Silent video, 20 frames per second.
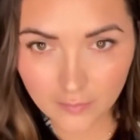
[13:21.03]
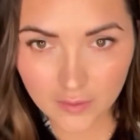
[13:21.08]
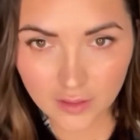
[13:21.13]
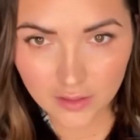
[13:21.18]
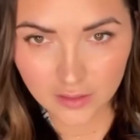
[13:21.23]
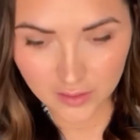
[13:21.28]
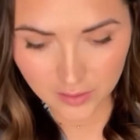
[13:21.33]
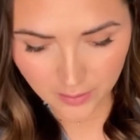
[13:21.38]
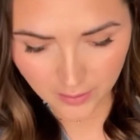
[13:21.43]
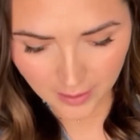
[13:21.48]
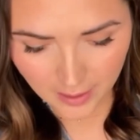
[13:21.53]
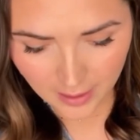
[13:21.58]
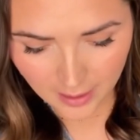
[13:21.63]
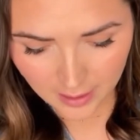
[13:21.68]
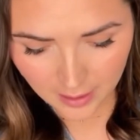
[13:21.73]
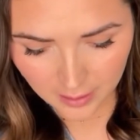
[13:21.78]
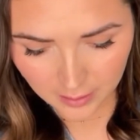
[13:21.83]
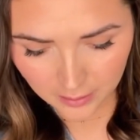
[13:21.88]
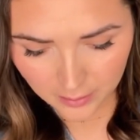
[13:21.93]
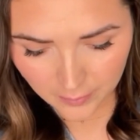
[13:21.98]
So that
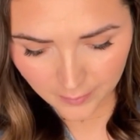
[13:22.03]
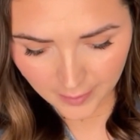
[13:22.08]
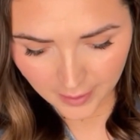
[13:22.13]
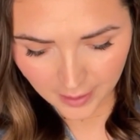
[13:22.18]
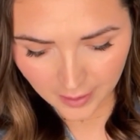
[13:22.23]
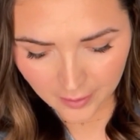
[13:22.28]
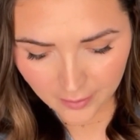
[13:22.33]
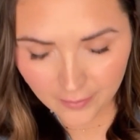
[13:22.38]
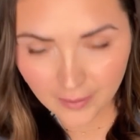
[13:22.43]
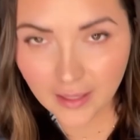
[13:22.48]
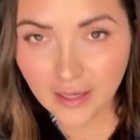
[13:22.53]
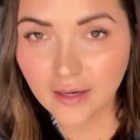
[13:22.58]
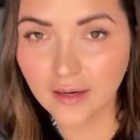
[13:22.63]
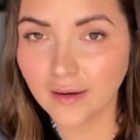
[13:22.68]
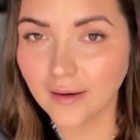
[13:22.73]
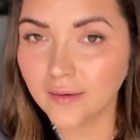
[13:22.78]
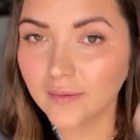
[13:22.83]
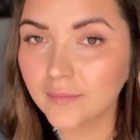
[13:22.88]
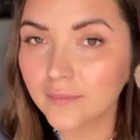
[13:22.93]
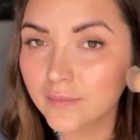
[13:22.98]
illuminator right
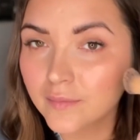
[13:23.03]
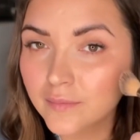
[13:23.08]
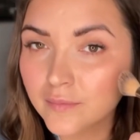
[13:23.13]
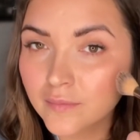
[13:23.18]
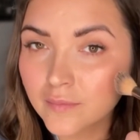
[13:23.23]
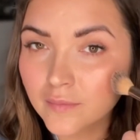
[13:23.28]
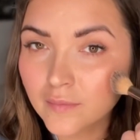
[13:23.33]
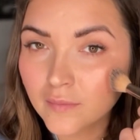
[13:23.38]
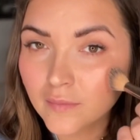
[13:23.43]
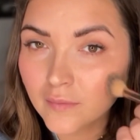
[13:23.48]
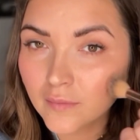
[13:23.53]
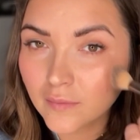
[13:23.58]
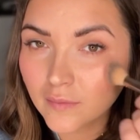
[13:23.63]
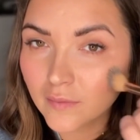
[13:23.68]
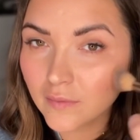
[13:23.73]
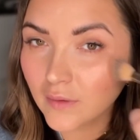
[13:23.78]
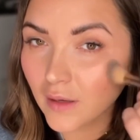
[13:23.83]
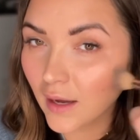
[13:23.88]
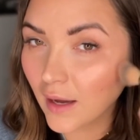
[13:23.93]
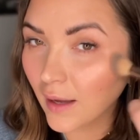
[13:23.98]
here,
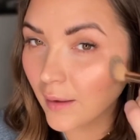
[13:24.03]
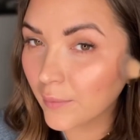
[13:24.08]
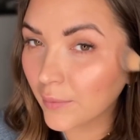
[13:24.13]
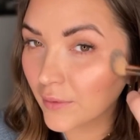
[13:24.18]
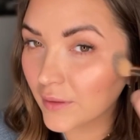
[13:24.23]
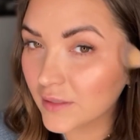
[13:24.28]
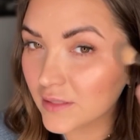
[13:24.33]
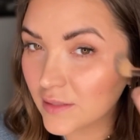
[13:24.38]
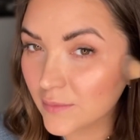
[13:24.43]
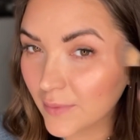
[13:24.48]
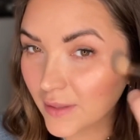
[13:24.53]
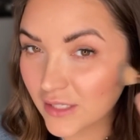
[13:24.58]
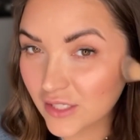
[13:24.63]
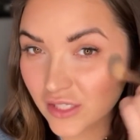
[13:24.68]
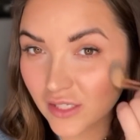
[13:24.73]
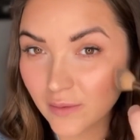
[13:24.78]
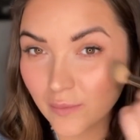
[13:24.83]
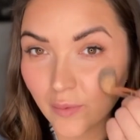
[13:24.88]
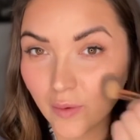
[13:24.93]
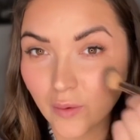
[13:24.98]
the high points on my
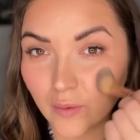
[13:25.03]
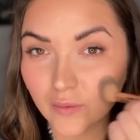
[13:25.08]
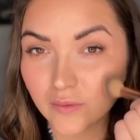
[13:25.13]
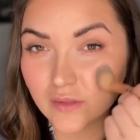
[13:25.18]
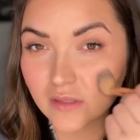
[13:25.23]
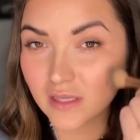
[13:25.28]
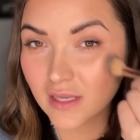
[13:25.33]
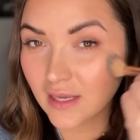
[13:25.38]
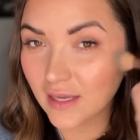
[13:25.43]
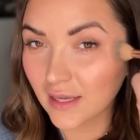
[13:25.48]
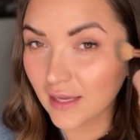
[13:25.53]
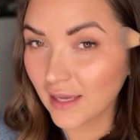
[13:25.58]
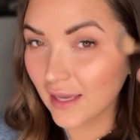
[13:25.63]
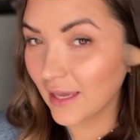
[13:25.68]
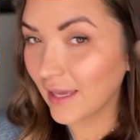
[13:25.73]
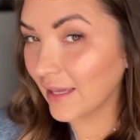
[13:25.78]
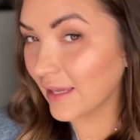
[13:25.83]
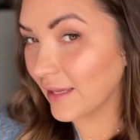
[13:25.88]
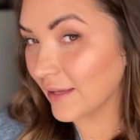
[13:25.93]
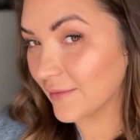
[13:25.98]
cheekbones,
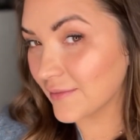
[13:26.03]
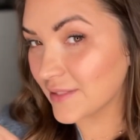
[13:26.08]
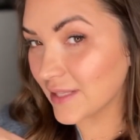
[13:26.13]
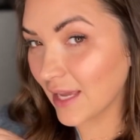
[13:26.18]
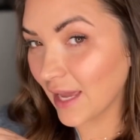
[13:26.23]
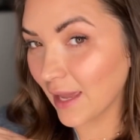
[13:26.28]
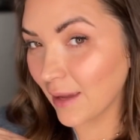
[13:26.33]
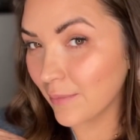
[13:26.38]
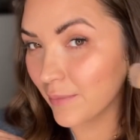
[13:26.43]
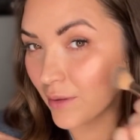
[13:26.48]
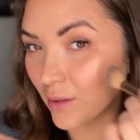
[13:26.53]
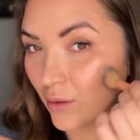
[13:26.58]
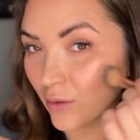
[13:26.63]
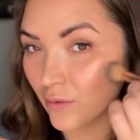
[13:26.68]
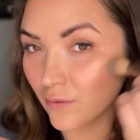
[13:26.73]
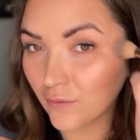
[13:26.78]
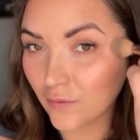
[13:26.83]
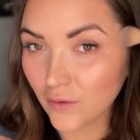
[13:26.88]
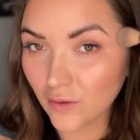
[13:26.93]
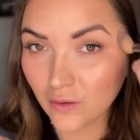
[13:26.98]
it gives a
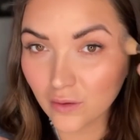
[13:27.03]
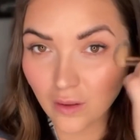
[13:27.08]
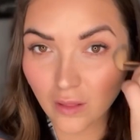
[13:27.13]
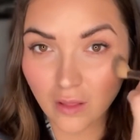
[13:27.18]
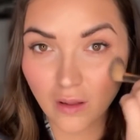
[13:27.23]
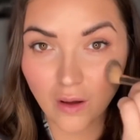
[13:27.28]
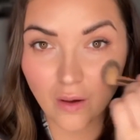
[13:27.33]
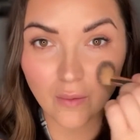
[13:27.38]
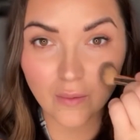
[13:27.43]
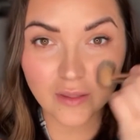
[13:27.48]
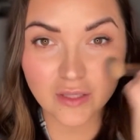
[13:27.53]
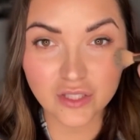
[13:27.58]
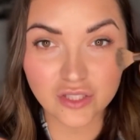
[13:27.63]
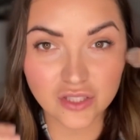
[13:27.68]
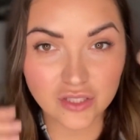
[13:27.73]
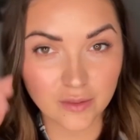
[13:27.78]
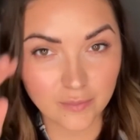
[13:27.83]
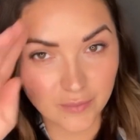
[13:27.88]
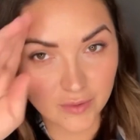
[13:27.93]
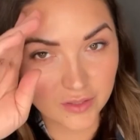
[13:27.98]
beautiful glow and
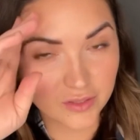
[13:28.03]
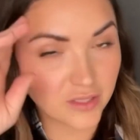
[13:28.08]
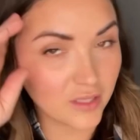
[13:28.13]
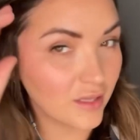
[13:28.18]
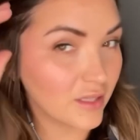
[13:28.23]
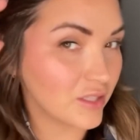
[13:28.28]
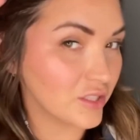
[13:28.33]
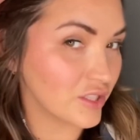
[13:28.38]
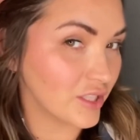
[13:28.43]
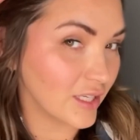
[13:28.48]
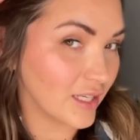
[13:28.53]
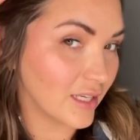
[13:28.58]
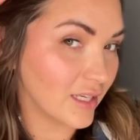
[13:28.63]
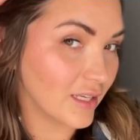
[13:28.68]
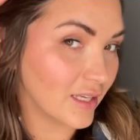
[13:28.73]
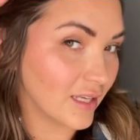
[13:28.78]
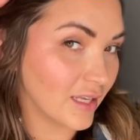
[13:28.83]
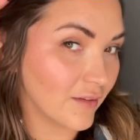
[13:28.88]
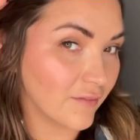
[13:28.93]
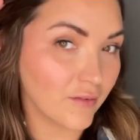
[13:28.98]
shimmer to the cheek,
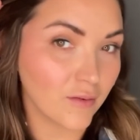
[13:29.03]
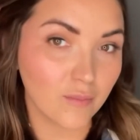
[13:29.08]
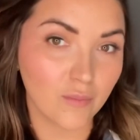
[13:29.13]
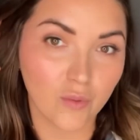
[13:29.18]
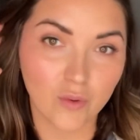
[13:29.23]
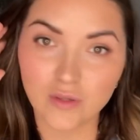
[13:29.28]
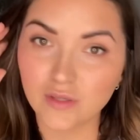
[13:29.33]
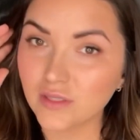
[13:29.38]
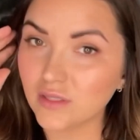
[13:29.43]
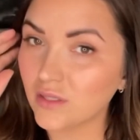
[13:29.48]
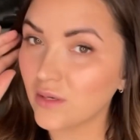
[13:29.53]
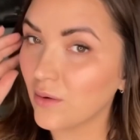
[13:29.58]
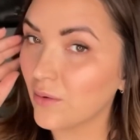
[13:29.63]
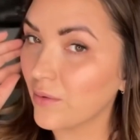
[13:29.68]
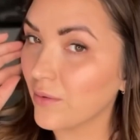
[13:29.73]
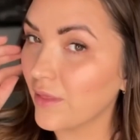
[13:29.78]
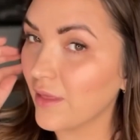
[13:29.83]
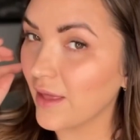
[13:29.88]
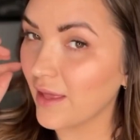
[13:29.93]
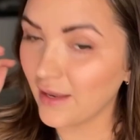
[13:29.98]
even more so
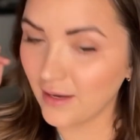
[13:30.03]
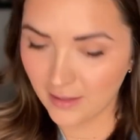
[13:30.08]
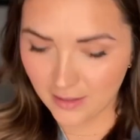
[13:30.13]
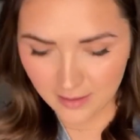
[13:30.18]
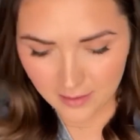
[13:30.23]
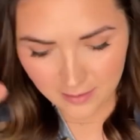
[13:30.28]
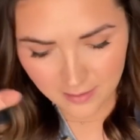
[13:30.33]
than